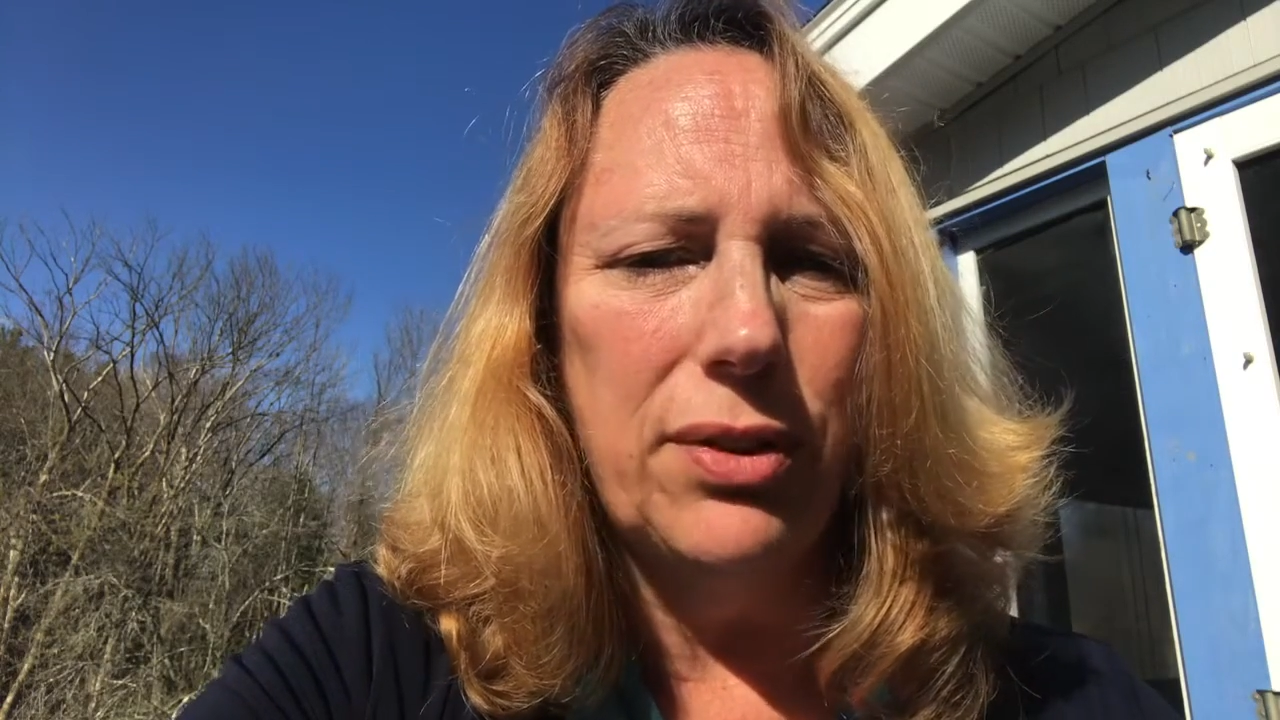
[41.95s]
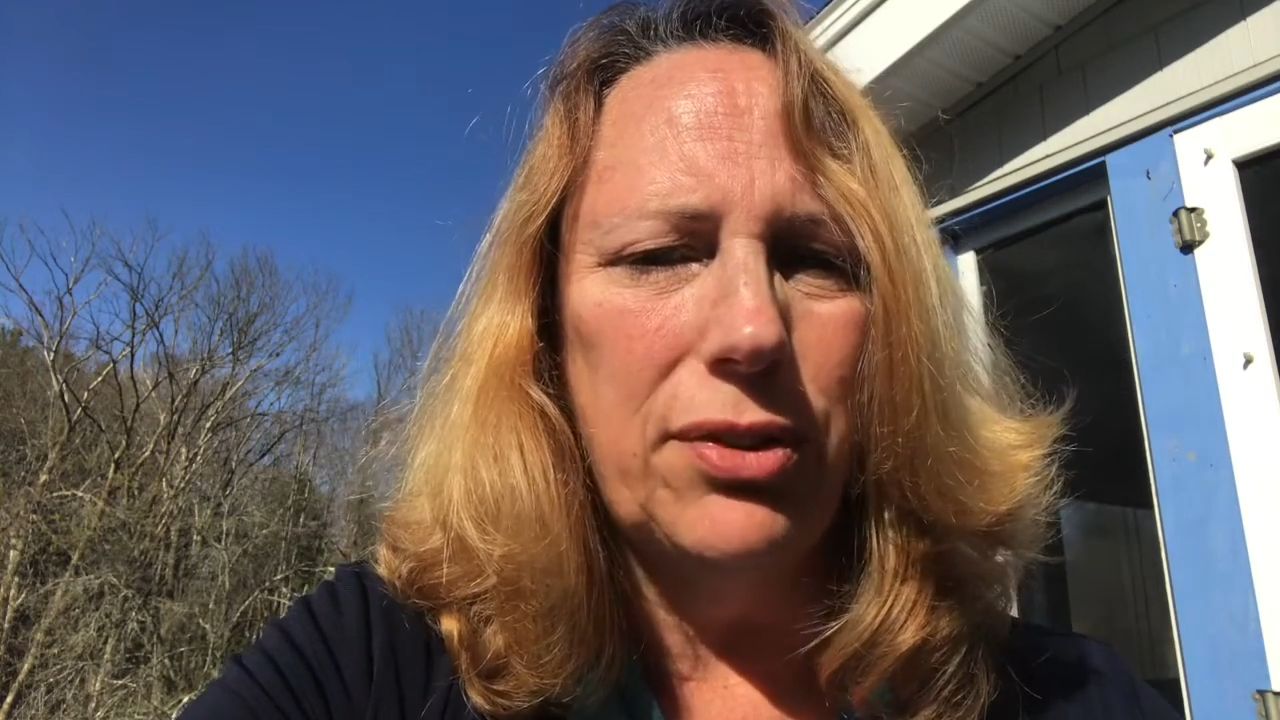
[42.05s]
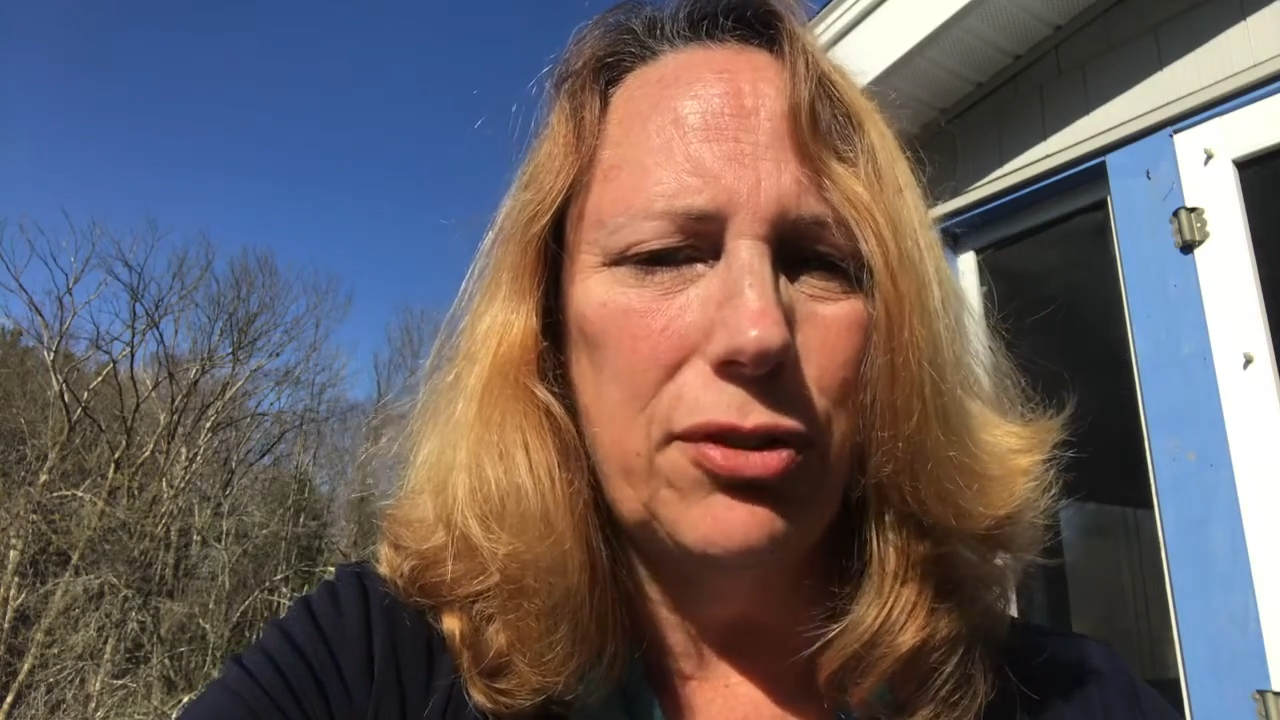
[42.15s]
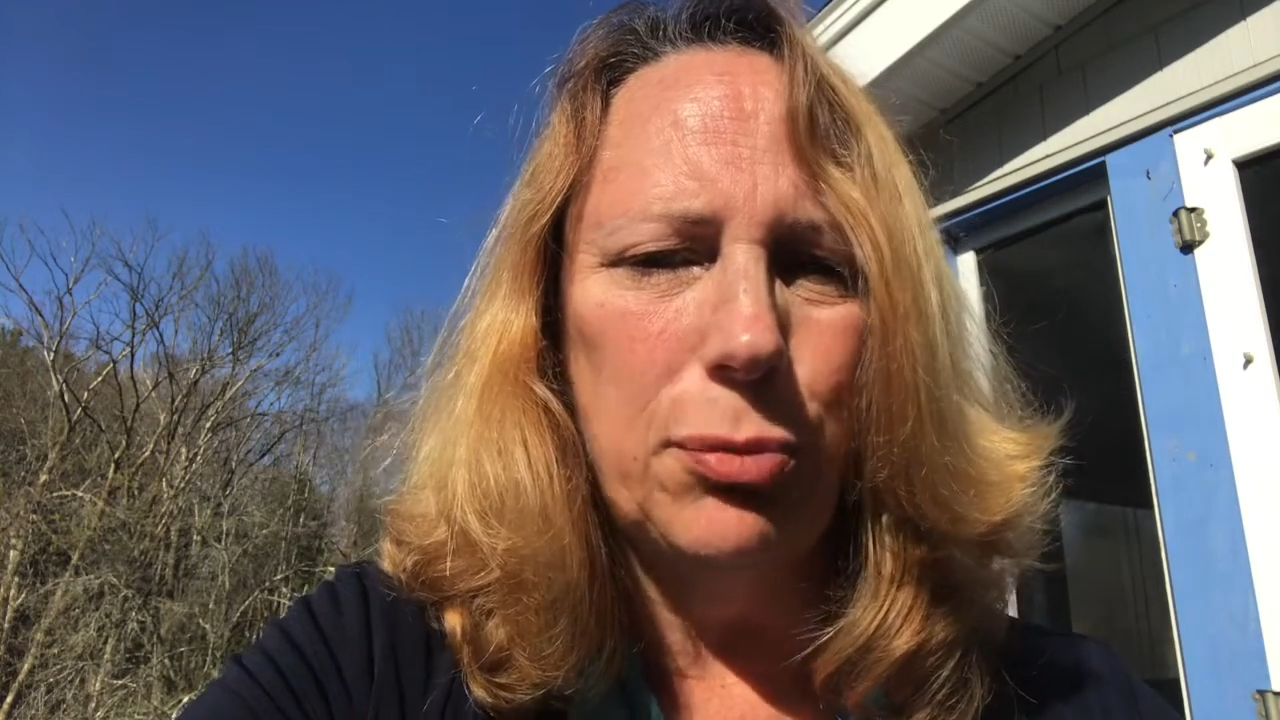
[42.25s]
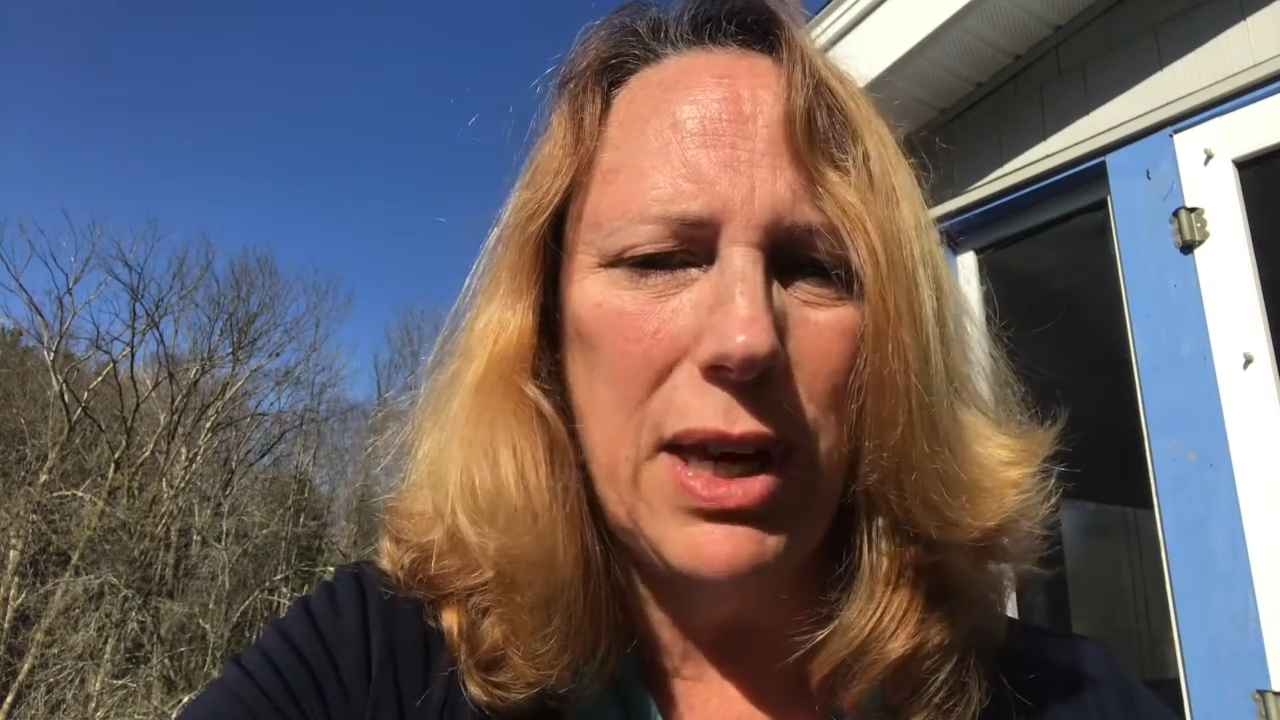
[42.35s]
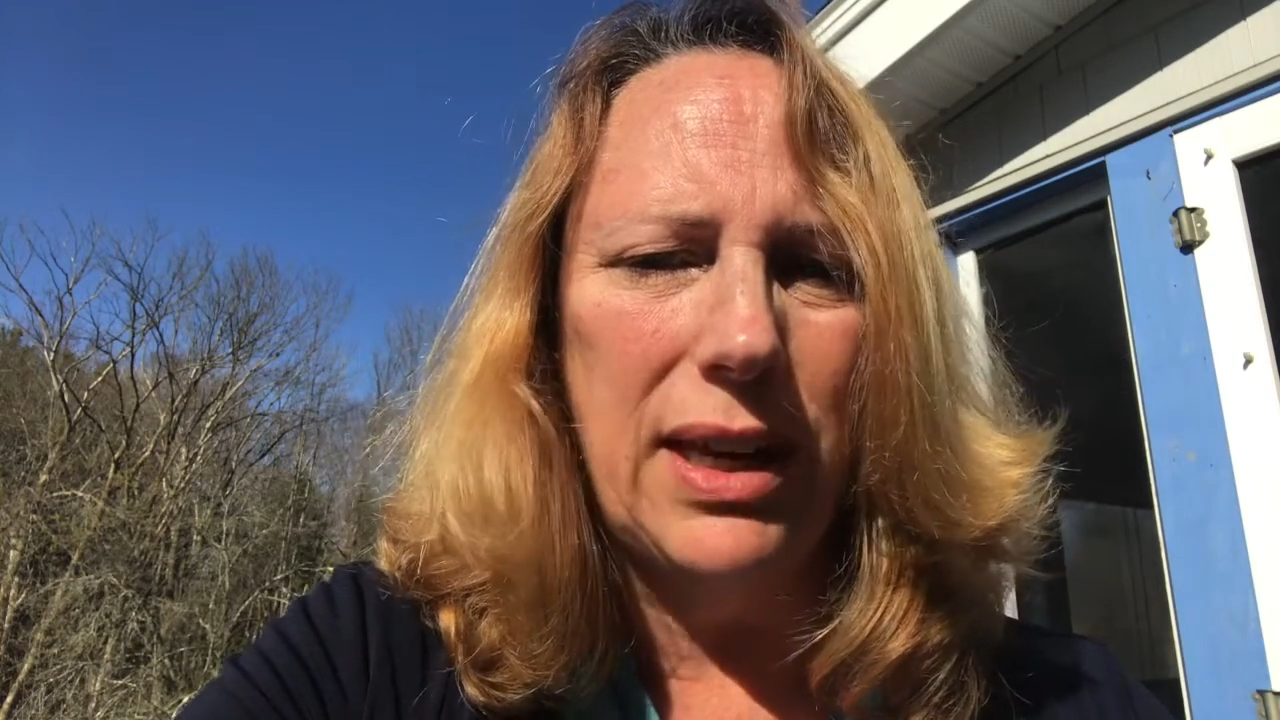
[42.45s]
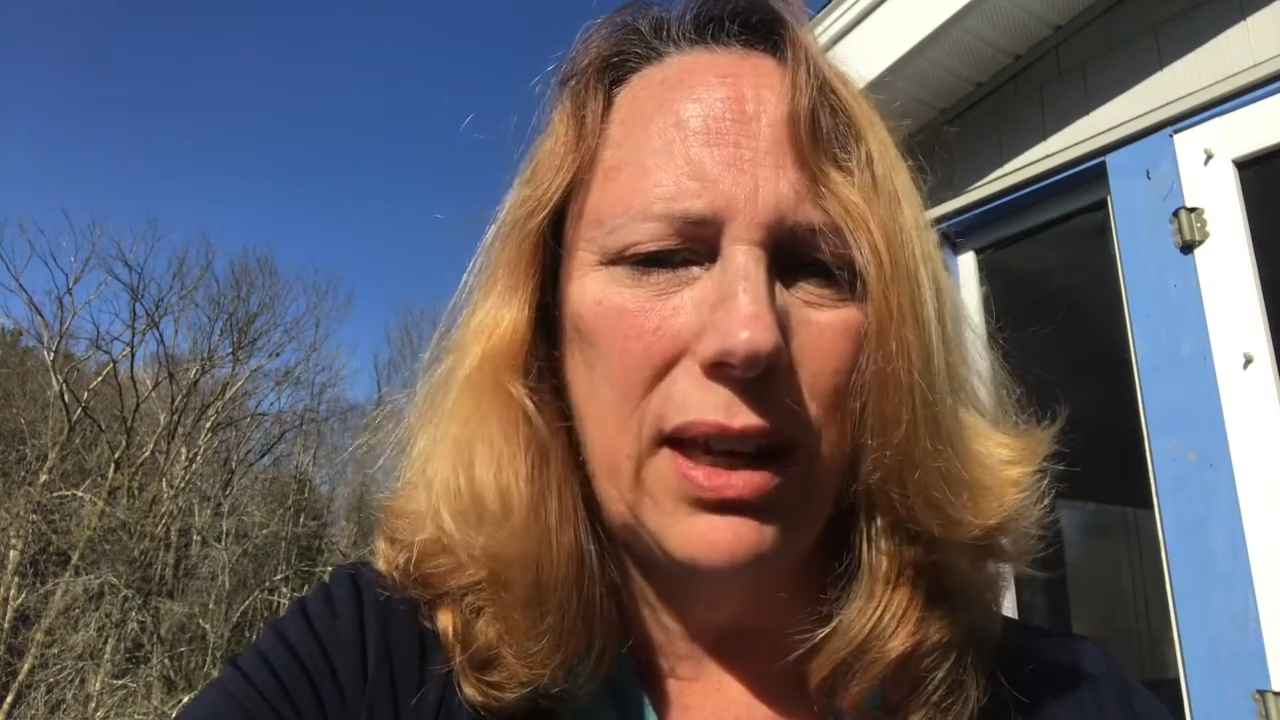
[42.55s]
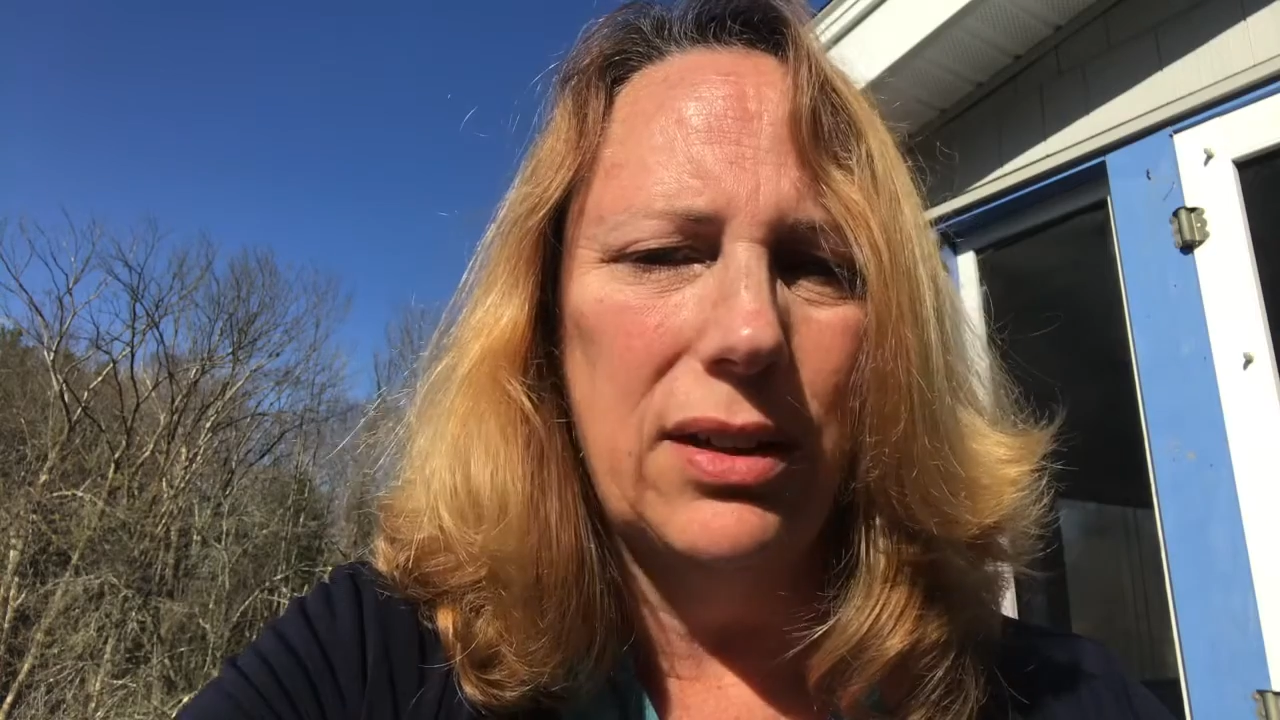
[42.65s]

decision-making